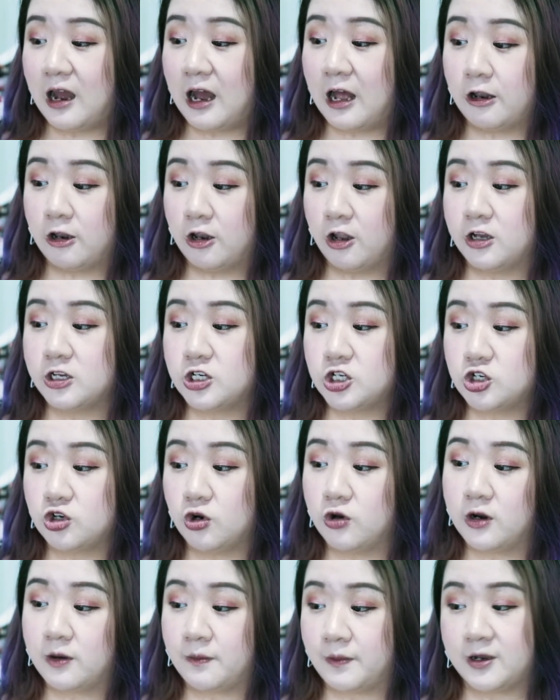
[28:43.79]
a lot
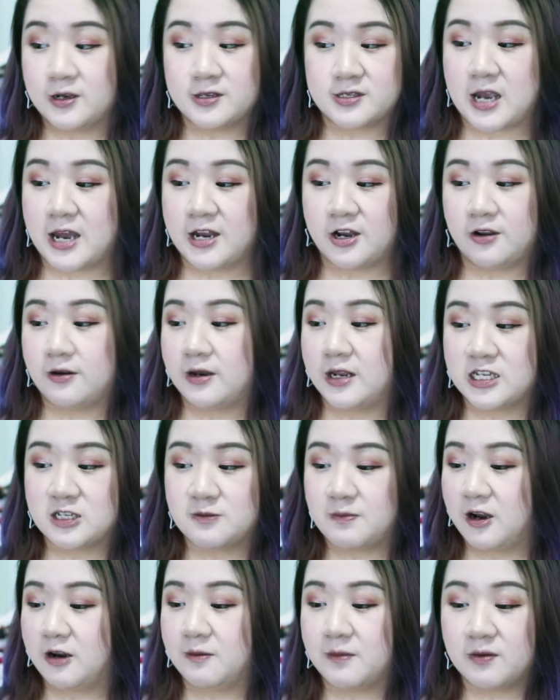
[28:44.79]
shorter because I don't
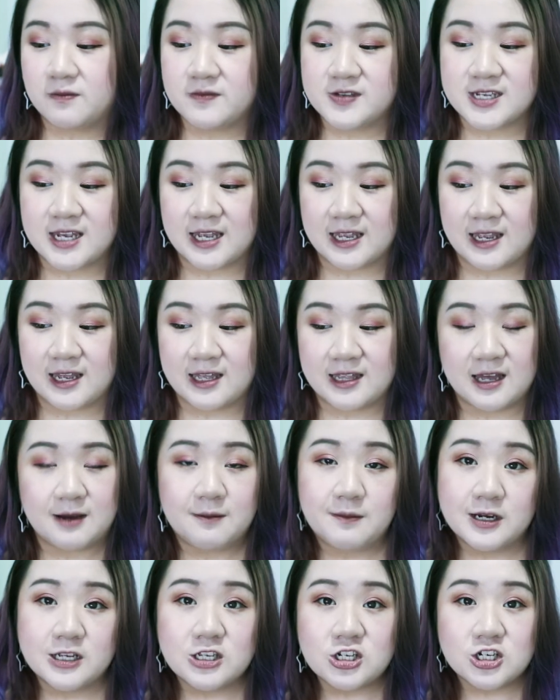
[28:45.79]
experiment with skincare
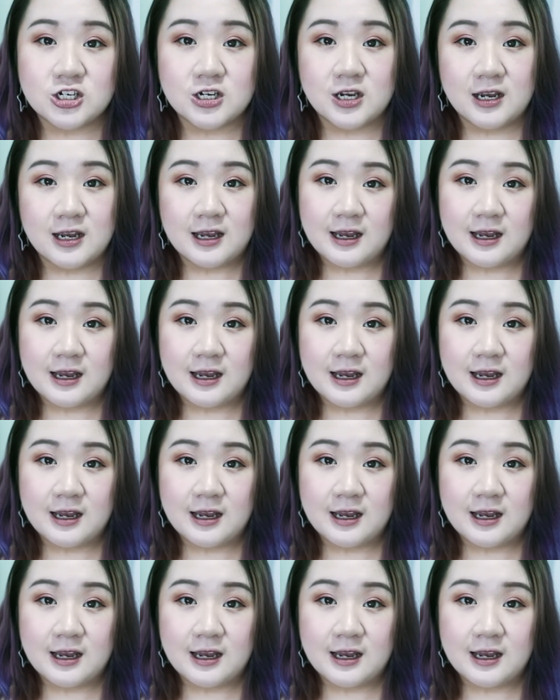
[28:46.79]
that much.